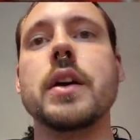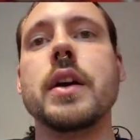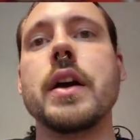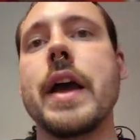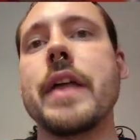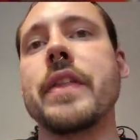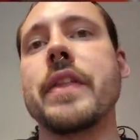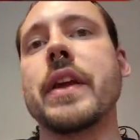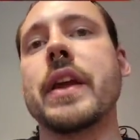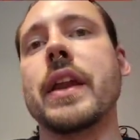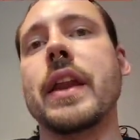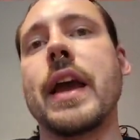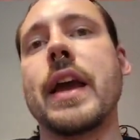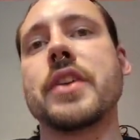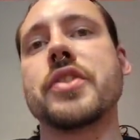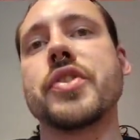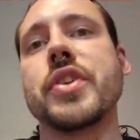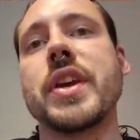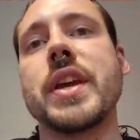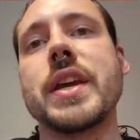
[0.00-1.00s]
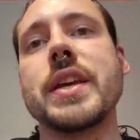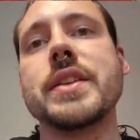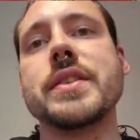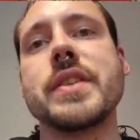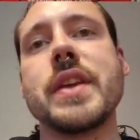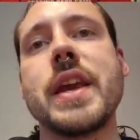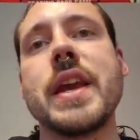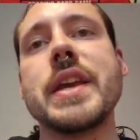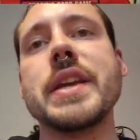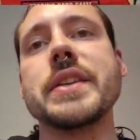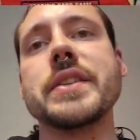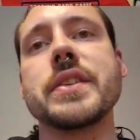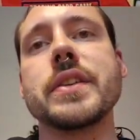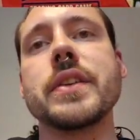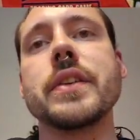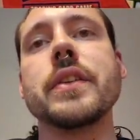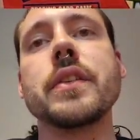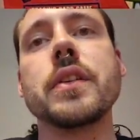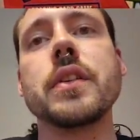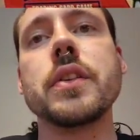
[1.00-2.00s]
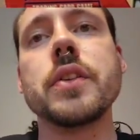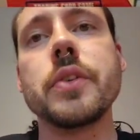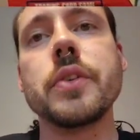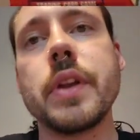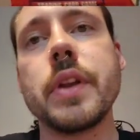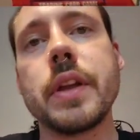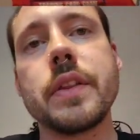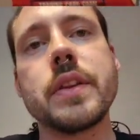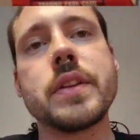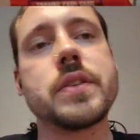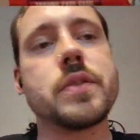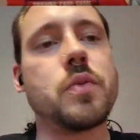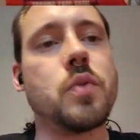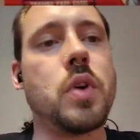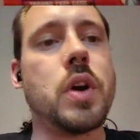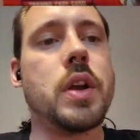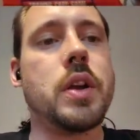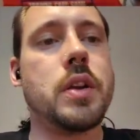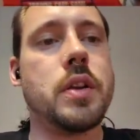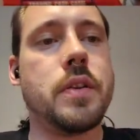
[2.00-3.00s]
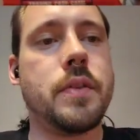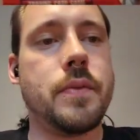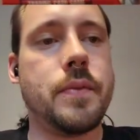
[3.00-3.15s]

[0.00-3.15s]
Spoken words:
I think it actually is 8, including this one.